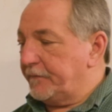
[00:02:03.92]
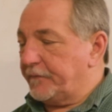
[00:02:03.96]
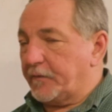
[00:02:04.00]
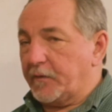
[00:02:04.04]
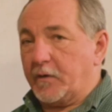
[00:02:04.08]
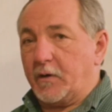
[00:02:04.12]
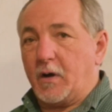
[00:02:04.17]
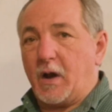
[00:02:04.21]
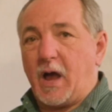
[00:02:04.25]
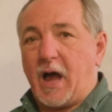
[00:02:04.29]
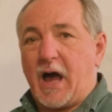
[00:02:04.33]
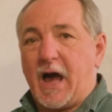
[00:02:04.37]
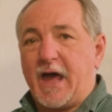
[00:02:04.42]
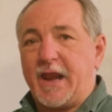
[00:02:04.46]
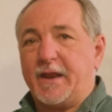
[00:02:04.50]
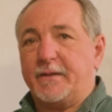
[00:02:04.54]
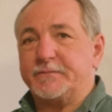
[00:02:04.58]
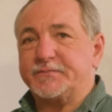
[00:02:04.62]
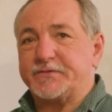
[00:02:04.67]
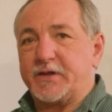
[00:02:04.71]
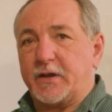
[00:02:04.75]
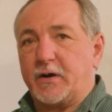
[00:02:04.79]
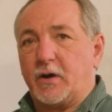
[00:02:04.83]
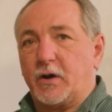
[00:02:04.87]
for
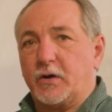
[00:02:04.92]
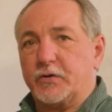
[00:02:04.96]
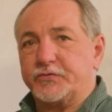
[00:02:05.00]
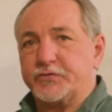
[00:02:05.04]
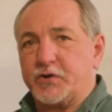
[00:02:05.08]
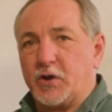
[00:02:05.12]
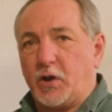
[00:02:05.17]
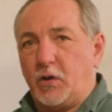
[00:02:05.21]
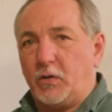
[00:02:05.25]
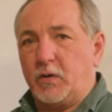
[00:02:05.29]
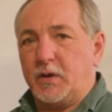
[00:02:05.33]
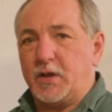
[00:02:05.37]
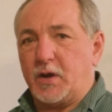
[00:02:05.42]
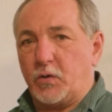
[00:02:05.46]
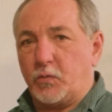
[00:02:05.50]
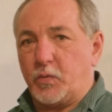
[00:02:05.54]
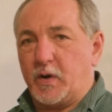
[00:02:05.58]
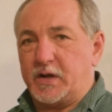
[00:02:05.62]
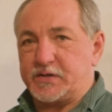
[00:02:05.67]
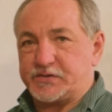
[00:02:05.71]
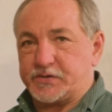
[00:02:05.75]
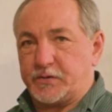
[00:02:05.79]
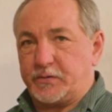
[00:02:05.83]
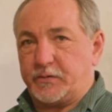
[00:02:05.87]
items that are totally
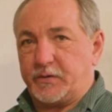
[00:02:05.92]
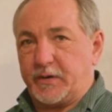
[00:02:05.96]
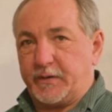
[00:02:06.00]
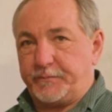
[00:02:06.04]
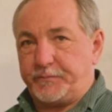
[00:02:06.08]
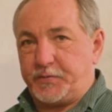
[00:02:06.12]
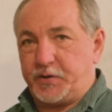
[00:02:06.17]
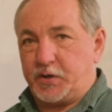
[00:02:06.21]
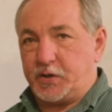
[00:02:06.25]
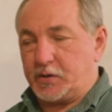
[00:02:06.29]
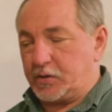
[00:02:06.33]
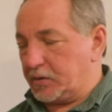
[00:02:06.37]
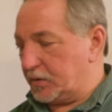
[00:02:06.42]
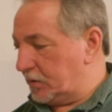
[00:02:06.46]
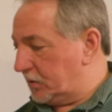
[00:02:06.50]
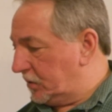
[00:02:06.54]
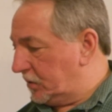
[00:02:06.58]
original and pure.